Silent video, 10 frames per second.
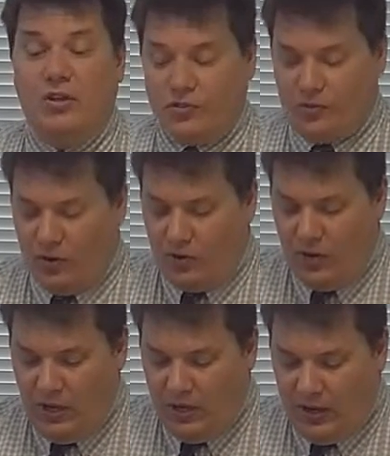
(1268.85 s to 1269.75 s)
So
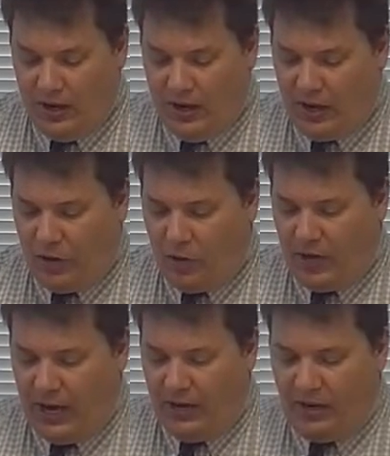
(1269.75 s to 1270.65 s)
I
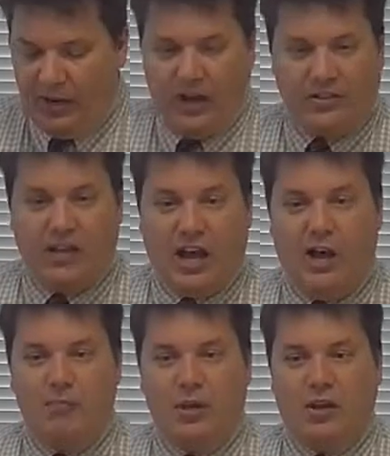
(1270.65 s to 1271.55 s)
created a
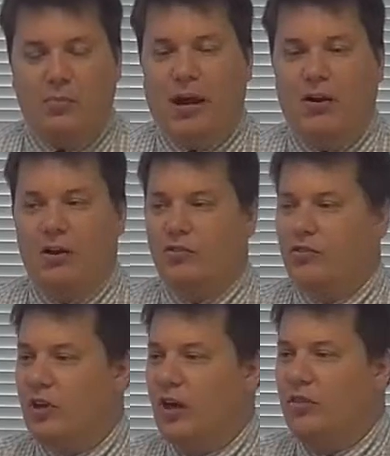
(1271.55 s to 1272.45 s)
topic about
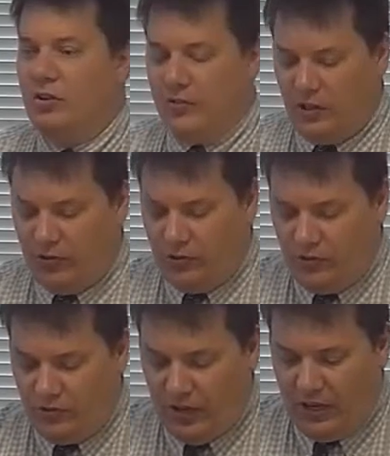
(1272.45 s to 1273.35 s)
it on the discussion
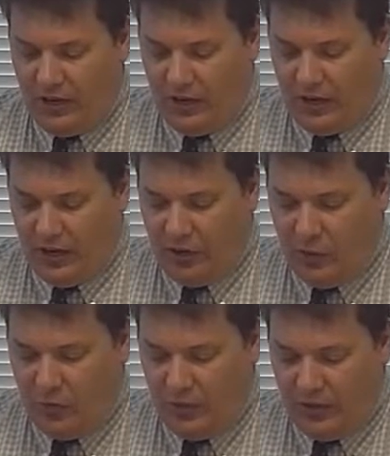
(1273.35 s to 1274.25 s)
site, and I
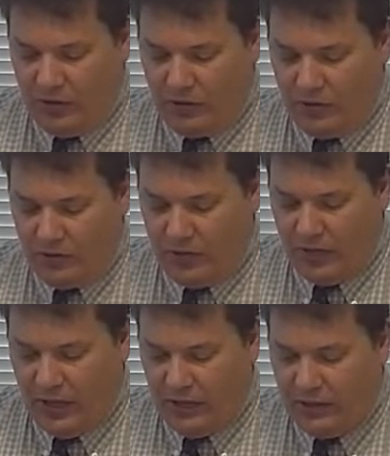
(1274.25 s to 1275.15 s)
hope we get to it
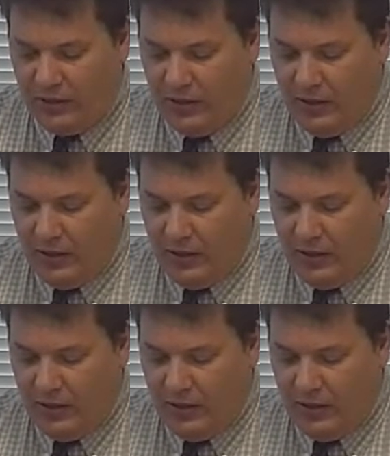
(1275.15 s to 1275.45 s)
today.